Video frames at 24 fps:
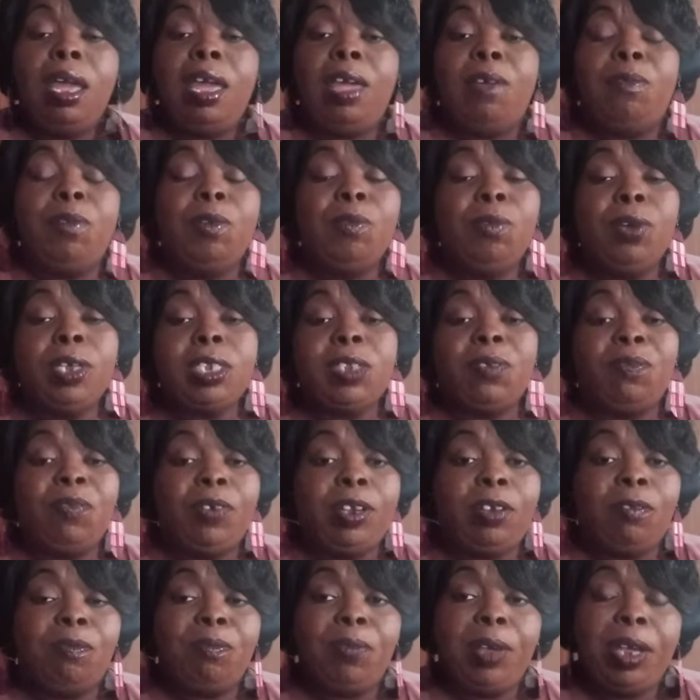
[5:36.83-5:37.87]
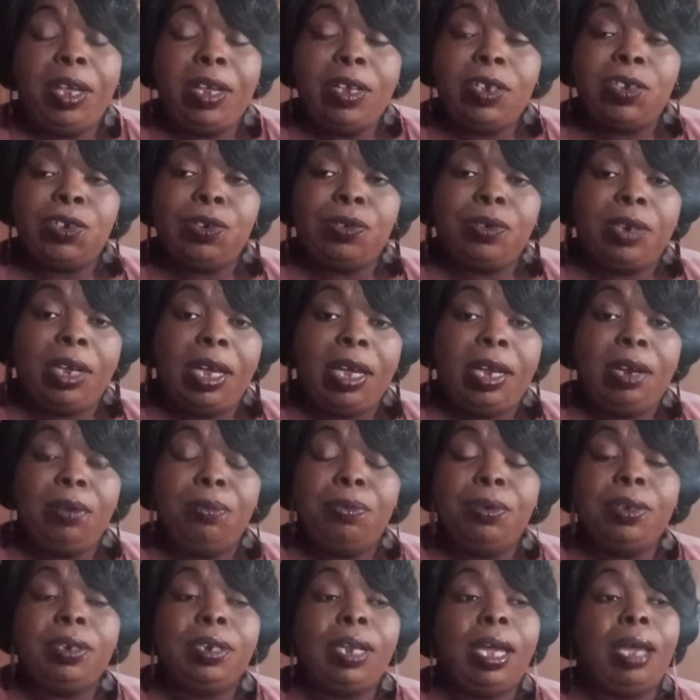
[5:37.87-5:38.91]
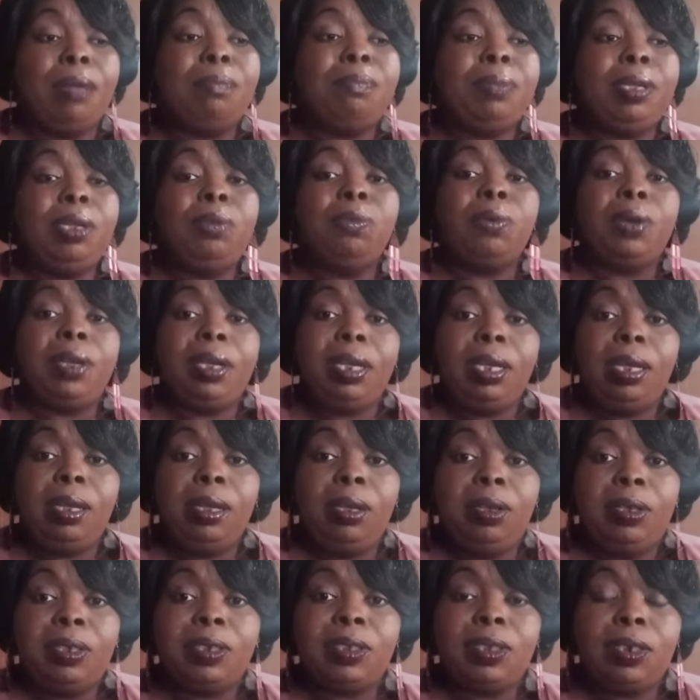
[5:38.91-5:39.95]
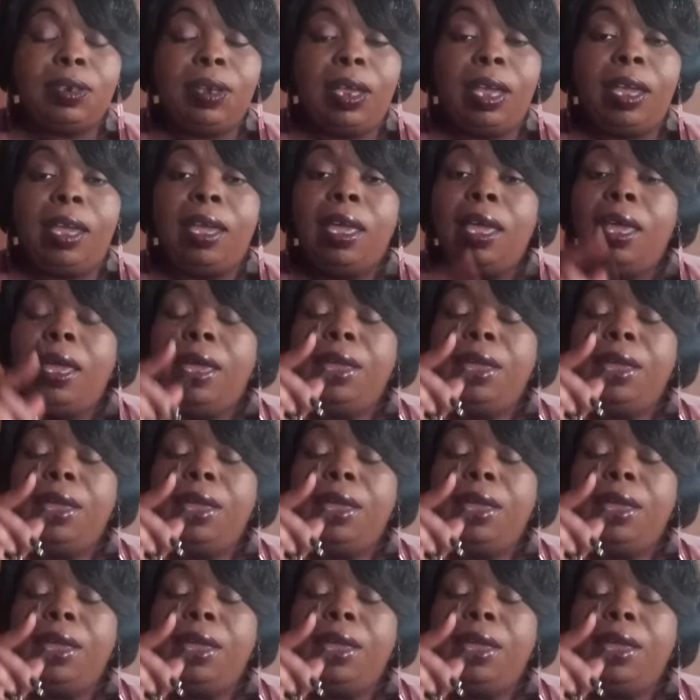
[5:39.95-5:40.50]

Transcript: If it wasn't for the fans, your daddy would not be where he is today.